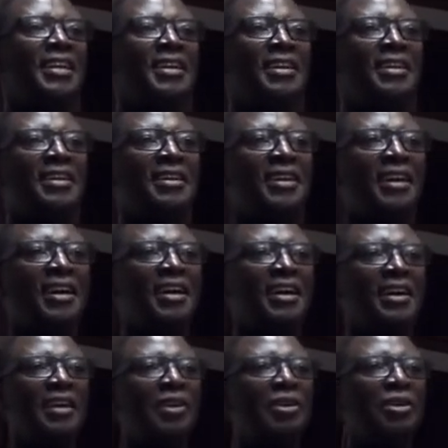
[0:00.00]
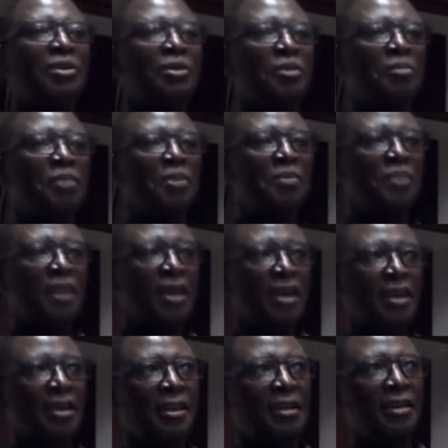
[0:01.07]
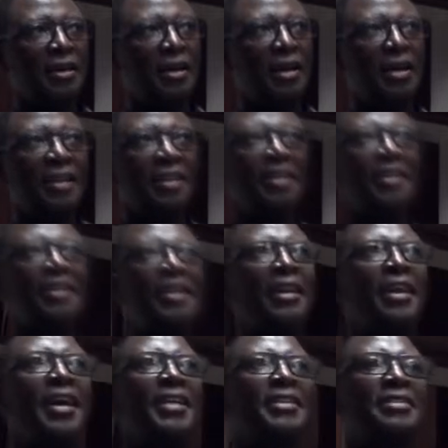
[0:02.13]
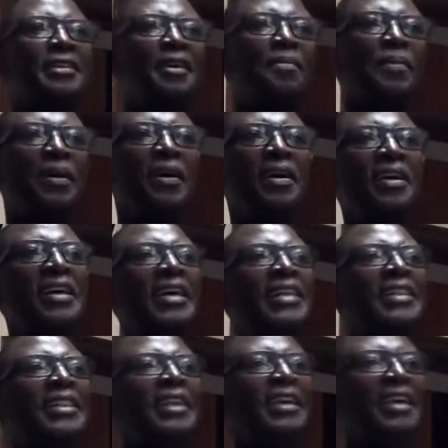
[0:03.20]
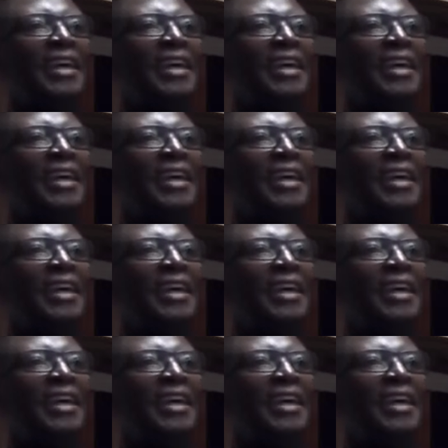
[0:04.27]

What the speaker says: And remember the Last Supper, they